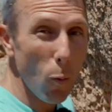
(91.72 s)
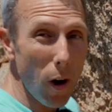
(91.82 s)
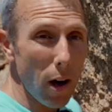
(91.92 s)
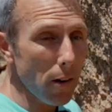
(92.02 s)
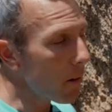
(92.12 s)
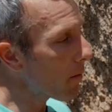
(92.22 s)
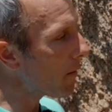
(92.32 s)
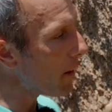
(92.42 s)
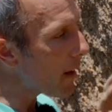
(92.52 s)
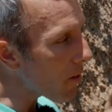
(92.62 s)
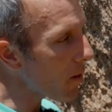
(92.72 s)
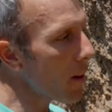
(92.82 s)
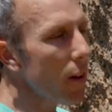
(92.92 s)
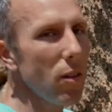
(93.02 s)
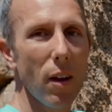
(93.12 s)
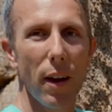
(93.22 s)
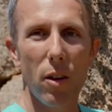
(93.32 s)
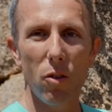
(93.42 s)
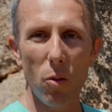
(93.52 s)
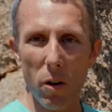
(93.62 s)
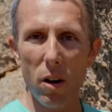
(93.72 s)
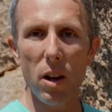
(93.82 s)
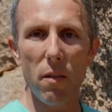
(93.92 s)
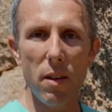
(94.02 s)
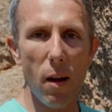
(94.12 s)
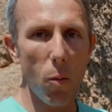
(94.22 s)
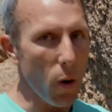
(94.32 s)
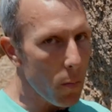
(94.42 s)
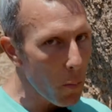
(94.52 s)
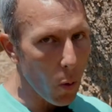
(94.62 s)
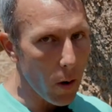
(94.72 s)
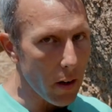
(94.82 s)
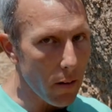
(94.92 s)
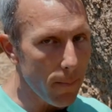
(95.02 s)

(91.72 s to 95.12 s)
water? Yes, it is. So we're gonna give that 1 point.